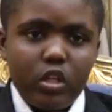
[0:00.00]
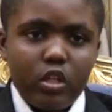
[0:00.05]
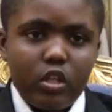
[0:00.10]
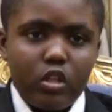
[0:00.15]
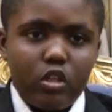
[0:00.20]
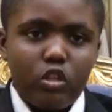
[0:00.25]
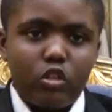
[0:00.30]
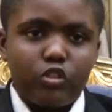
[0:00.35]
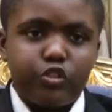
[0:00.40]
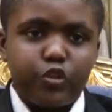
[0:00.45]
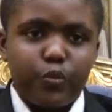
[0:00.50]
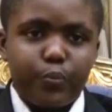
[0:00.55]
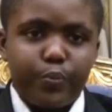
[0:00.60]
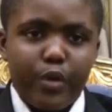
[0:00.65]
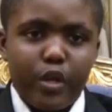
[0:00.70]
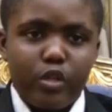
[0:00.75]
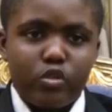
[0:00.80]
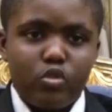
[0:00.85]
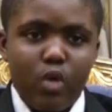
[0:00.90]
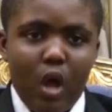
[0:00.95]
He used to
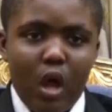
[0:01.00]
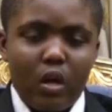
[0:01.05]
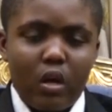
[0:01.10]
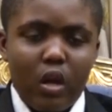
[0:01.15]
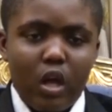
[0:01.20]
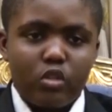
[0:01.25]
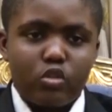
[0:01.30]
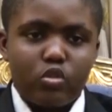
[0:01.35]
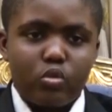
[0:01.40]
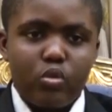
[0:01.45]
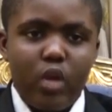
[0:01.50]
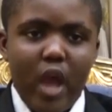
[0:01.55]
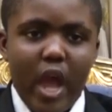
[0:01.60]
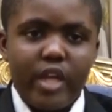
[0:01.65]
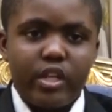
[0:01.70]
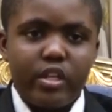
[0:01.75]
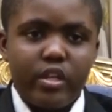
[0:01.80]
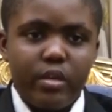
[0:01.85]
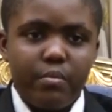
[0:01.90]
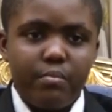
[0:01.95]
pray to Allah to
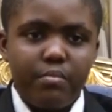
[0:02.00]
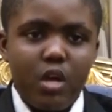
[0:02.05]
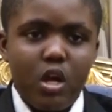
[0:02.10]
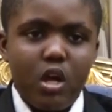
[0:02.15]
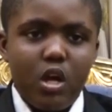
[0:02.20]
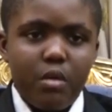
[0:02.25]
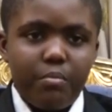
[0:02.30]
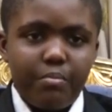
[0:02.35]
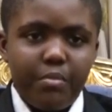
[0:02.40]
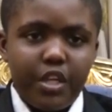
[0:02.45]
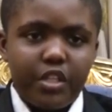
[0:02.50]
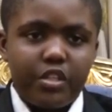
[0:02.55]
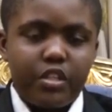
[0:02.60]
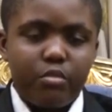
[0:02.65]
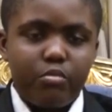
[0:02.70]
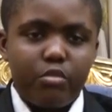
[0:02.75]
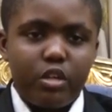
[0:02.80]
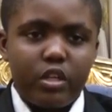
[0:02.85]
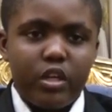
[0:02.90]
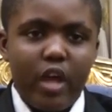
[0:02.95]
guide him, make
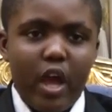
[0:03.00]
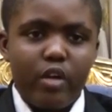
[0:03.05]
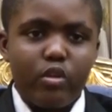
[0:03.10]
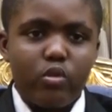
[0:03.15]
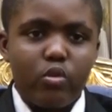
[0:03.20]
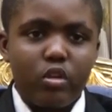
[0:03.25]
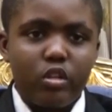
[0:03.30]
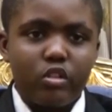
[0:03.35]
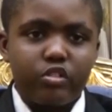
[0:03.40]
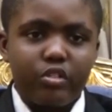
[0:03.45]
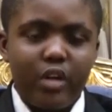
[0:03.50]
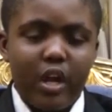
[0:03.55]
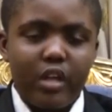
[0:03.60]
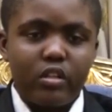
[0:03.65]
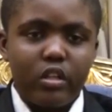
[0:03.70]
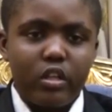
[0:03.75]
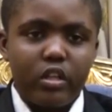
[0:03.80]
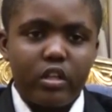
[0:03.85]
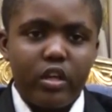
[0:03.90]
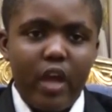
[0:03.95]
him a guide who is
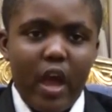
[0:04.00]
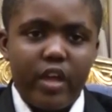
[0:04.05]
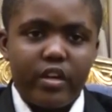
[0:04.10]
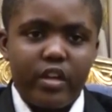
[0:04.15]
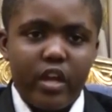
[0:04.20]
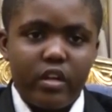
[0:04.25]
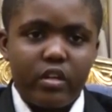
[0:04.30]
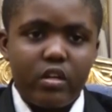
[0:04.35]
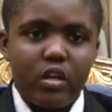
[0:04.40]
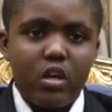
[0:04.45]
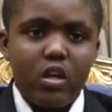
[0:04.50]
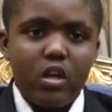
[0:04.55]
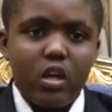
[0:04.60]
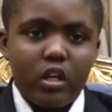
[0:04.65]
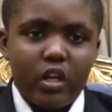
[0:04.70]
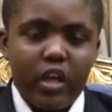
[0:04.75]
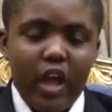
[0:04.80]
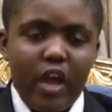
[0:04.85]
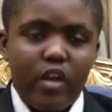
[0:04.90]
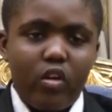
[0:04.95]
rightly guided,
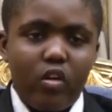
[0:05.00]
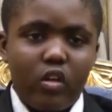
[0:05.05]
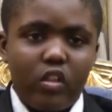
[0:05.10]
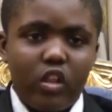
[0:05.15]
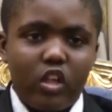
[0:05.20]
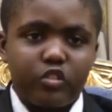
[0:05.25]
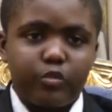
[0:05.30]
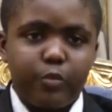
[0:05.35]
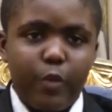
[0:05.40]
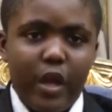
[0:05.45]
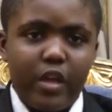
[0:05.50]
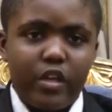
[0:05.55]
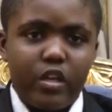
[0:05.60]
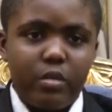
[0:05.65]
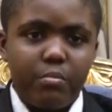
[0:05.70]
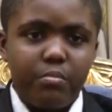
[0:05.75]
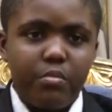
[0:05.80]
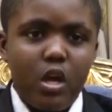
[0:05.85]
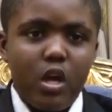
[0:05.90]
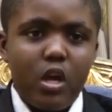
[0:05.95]
guide others by
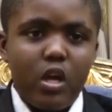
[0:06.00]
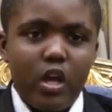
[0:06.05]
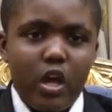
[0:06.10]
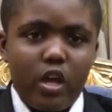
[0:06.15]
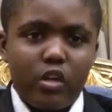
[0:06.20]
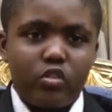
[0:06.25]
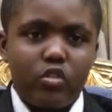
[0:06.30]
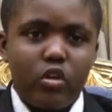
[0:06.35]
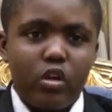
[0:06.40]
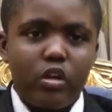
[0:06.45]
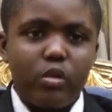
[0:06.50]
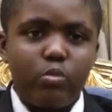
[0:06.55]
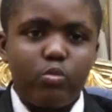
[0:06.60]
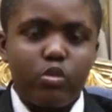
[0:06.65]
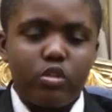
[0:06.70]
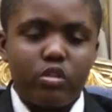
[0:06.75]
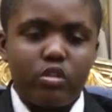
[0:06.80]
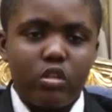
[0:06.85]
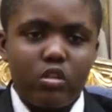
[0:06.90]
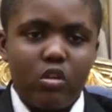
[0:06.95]
him, endow him
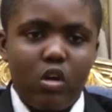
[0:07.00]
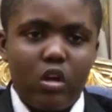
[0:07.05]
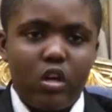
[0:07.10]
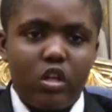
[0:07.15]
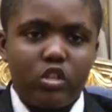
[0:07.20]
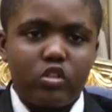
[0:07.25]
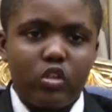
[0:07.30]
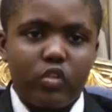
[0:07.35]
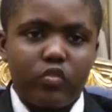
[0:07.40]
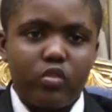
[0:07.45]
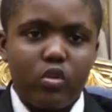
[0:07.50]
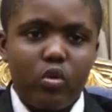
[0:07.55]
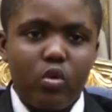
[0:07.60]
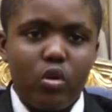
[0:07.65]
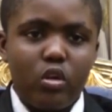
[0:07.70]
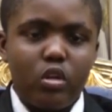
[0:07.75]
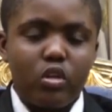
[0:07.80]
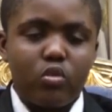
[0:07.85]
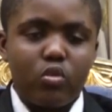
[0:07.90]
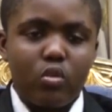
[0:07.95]
with the knowledge of the
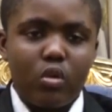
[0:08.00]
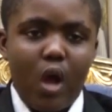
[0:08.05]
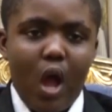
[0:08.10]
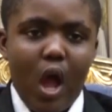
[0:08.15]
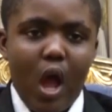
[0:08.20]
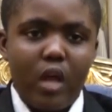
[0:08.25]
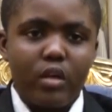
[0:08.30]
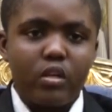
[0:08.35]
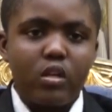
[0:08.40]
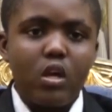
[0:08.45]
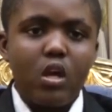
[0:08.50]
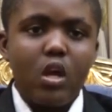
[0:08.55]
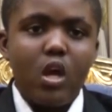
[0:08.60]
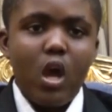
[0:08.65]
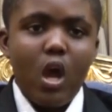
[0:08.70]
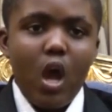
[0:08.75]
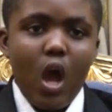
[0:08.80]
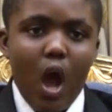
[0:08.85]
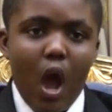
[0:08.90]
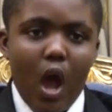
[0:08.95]
Holy Quran,
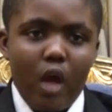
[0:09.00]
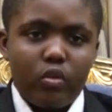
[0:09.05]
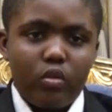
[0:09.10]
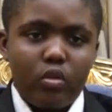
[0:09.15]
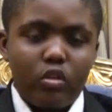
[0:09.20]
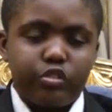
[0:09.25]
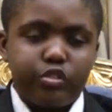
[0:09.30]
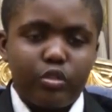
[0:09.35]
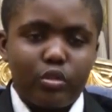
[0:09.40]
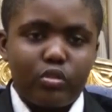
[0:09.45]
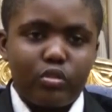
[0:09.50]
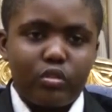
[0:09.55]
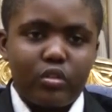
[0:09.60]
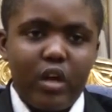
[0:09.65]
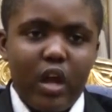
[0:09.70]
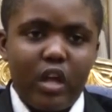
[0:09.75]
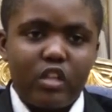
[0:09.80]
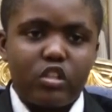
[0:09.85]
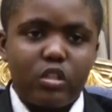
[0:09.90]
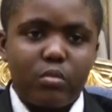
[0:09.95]
and also to
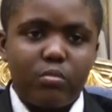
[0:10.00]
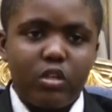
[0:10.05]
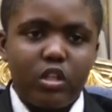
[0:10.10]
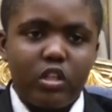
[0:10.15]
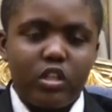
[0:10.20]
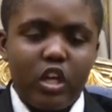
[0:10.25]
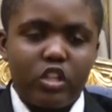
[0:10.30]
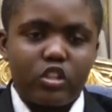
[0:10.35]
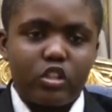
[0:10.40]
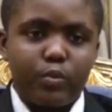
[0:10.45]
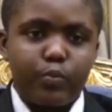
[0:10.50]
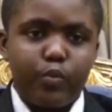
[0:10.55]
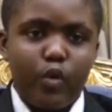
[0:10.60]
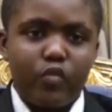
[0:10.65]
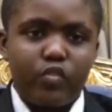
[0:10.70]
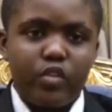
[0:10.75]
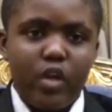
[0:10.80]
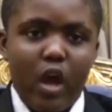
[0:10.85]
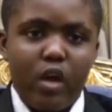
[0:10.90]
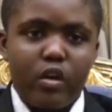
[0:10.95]
grant him leadership
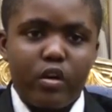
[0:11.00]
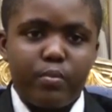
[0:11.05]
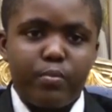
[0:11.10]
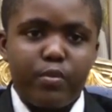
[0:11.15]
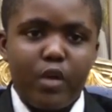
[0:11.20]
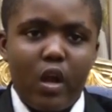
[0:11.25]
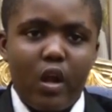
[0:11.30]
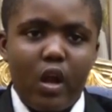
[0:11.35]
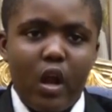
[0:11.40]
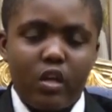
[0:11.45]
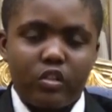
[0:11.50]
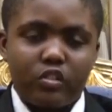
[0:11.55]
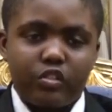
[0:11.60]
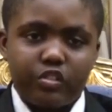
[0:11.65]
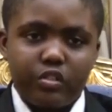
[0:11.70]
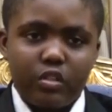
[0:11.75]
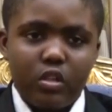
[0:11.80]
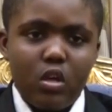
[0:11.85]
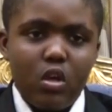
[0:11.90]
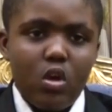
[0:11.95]
of the Arabian
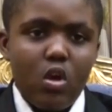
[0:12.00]
lands.